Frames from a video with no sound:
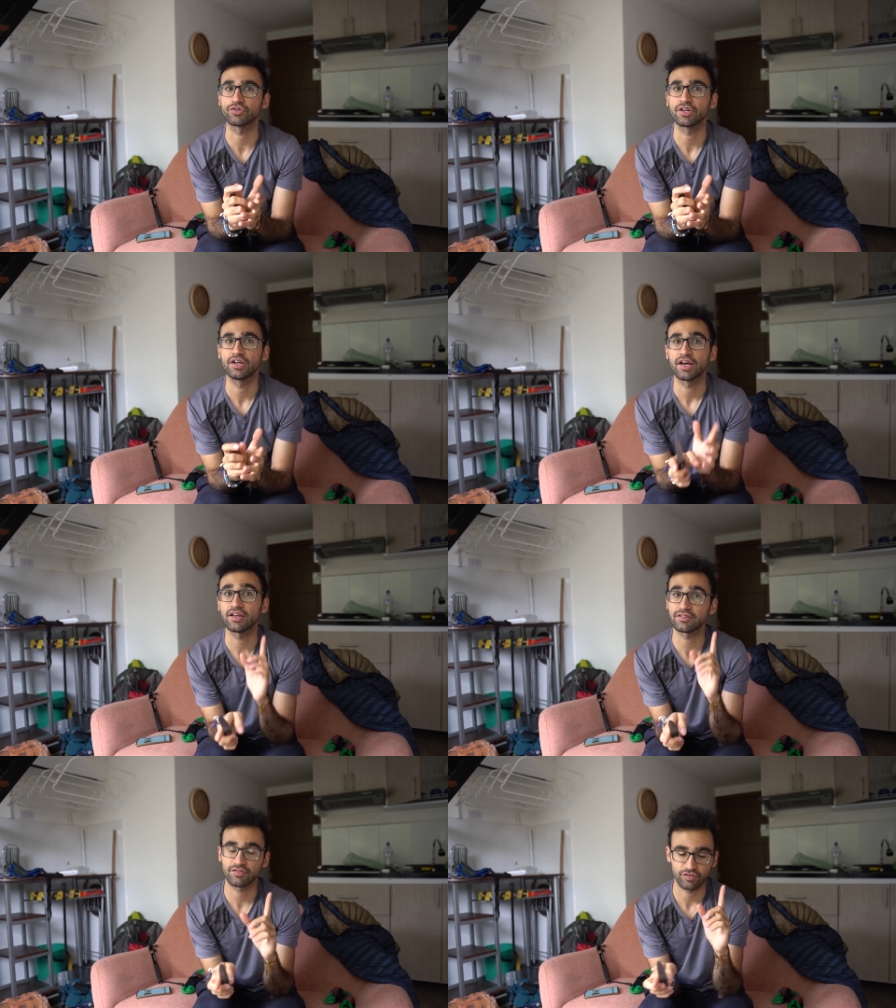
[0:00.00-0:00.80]
It
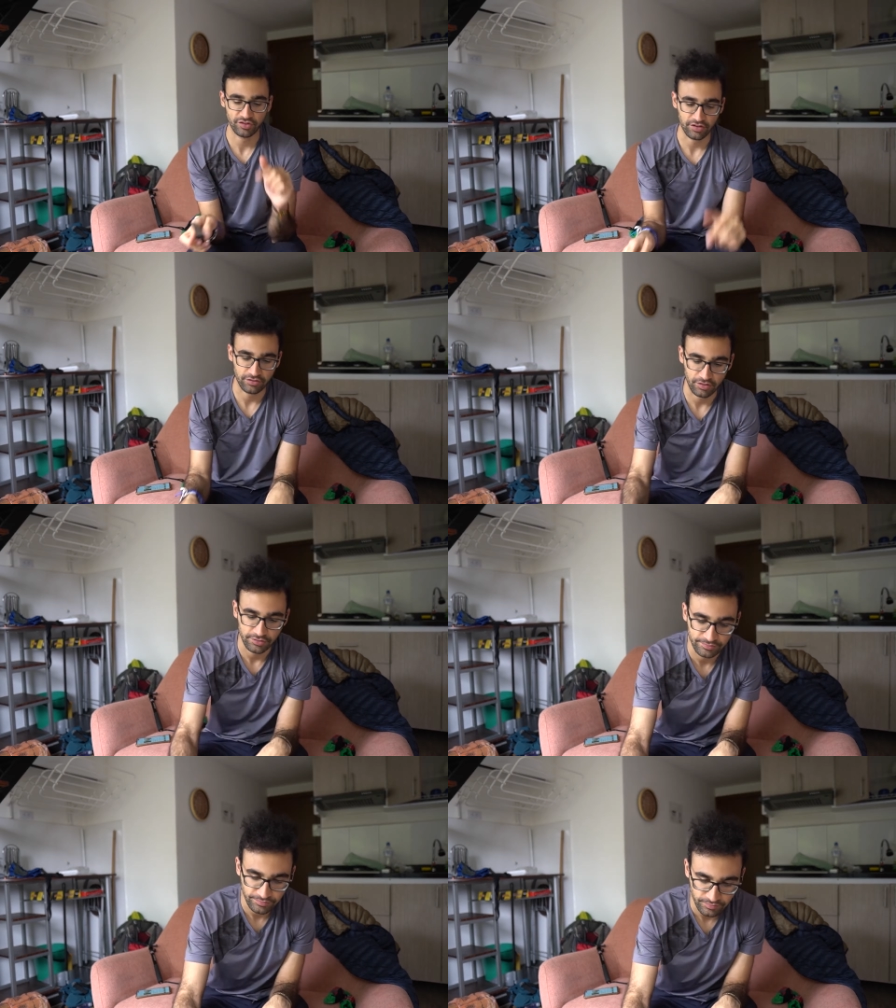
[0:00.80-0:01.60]
has a different taste
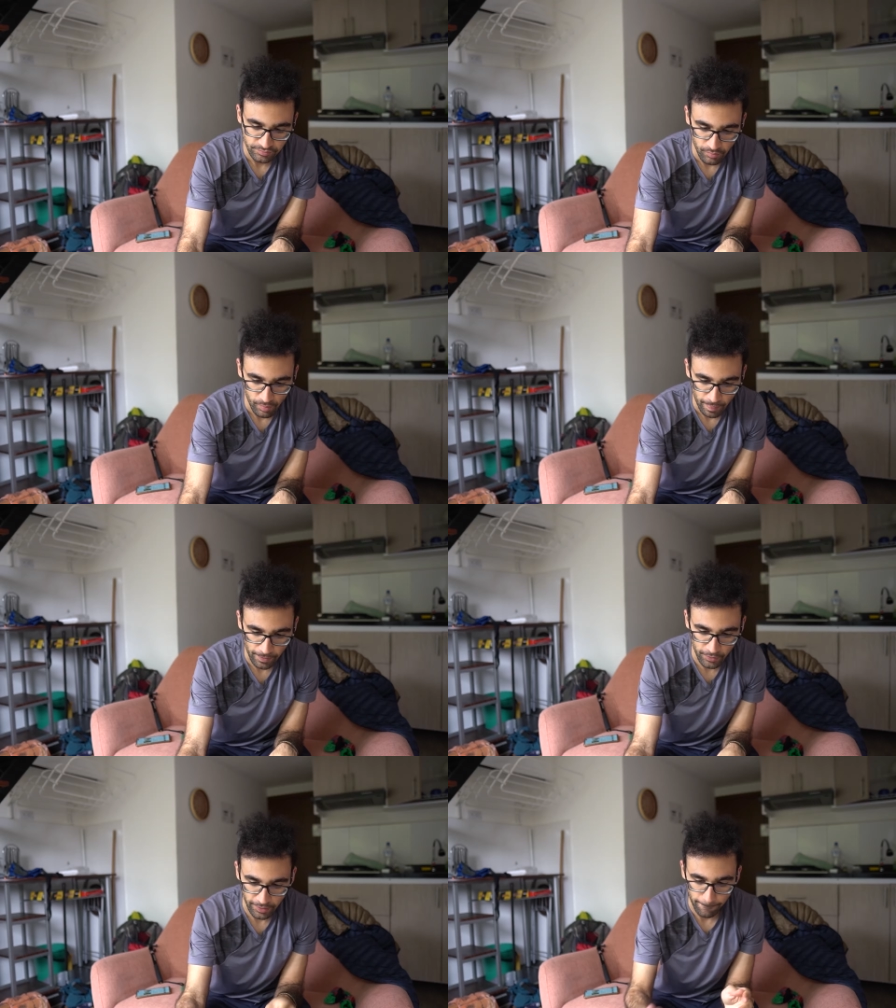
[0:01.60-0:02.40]
though.
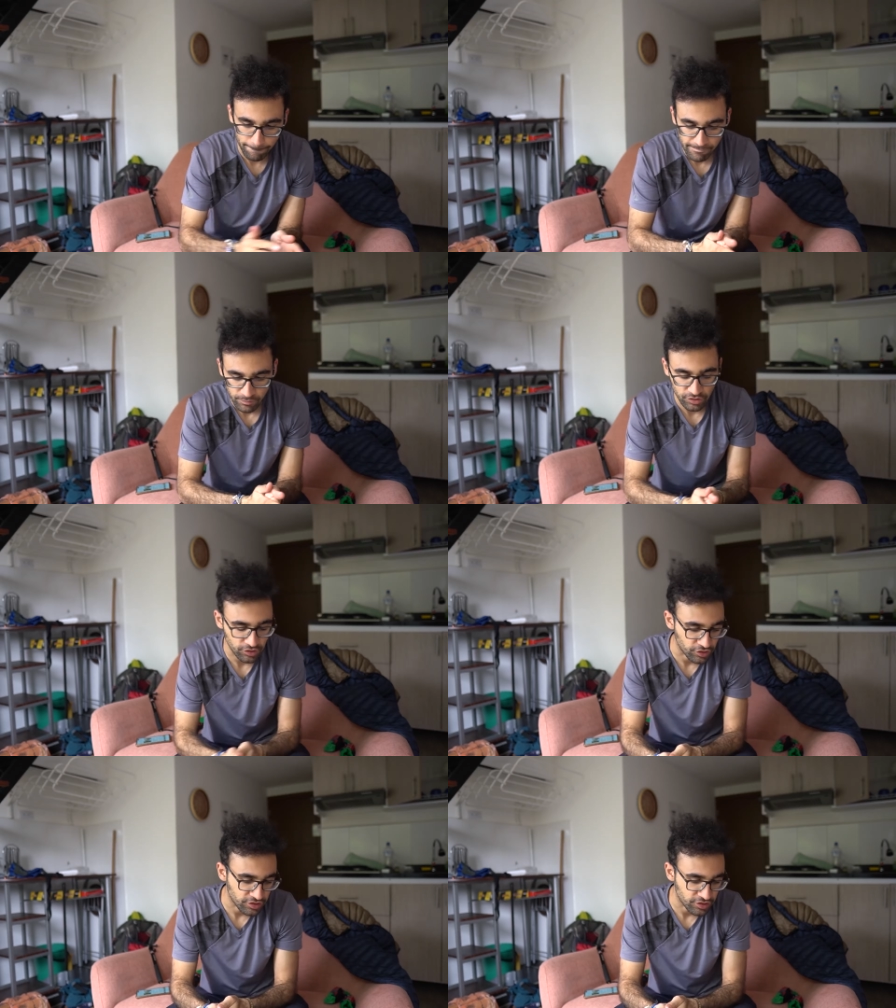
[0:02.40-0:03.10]
Okay, so the